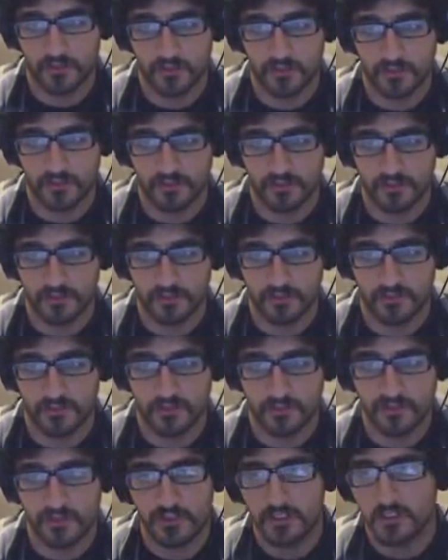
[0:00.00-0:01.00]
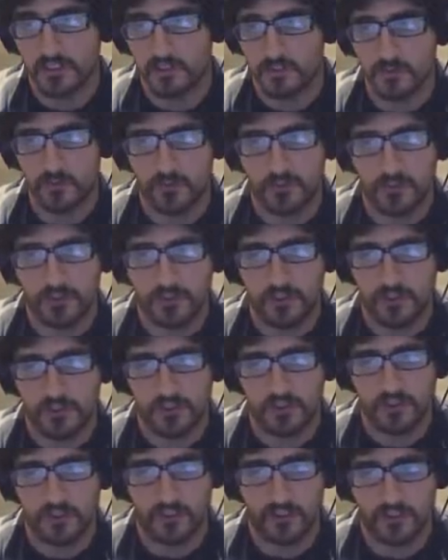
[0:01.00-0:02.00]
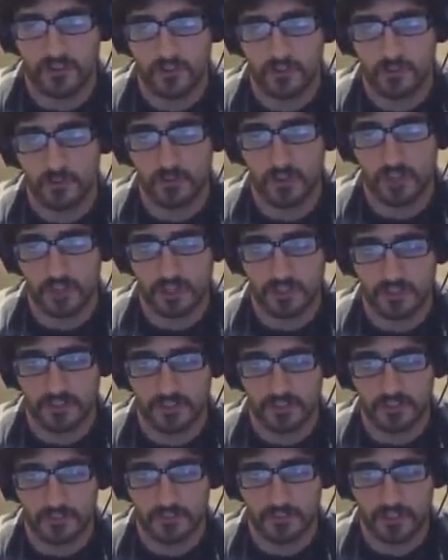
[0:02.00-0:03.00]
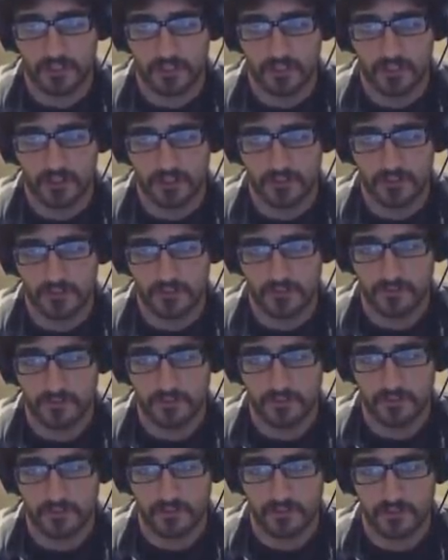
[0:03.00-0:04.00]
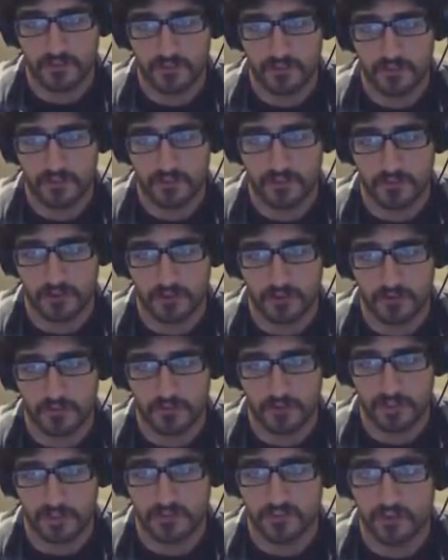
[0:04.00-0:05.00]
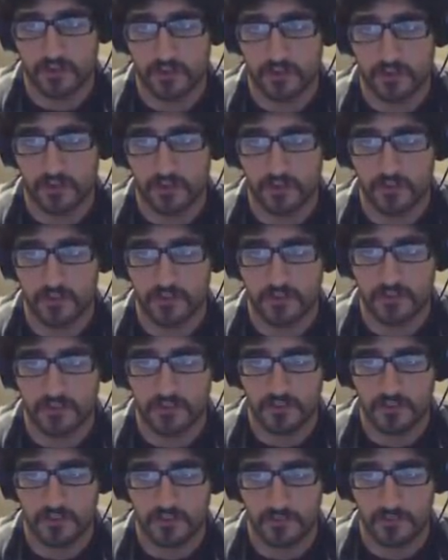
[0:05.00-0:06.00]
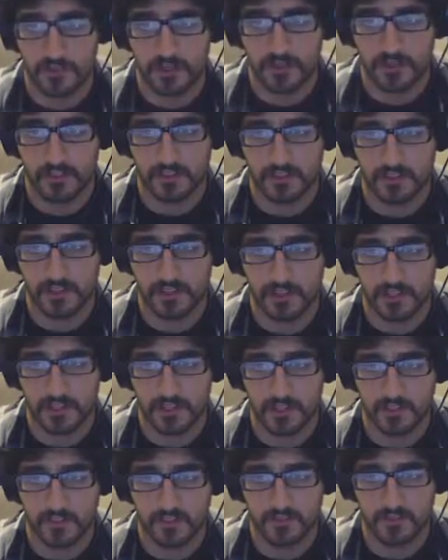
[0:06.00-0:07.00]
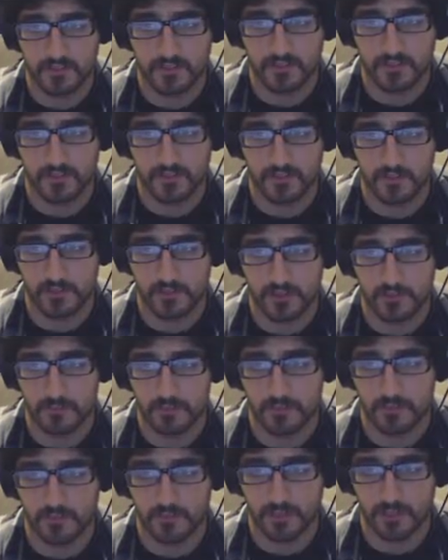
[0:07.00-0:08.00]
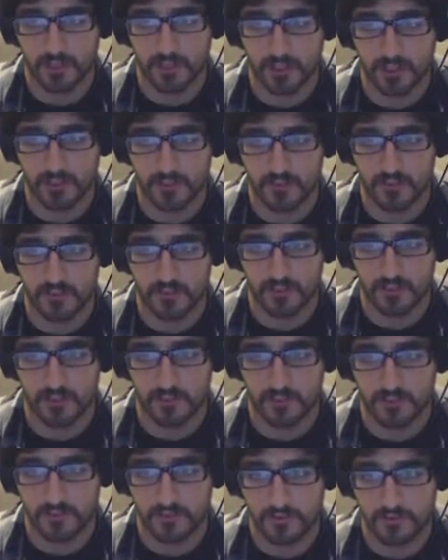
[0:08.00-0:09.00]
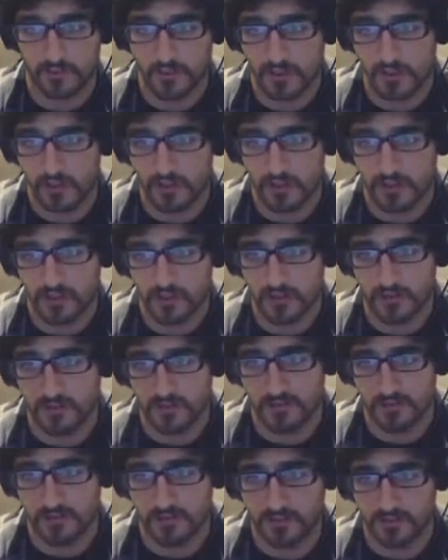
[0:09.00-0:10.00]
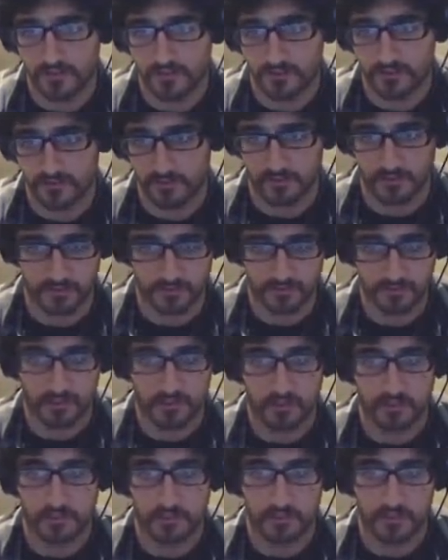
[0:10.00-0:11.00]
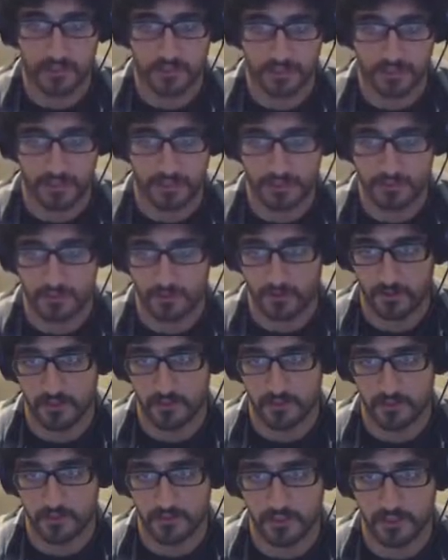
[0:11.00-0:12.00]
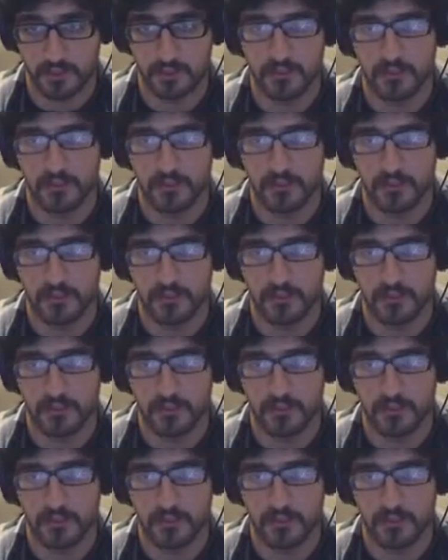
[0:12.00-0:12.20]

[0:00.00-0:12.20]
Started doing more of the things I used to do a lot. I used to play a lot of my guitar back in the day. I used to write music. I used to draw and stuff, things that I had an art degree.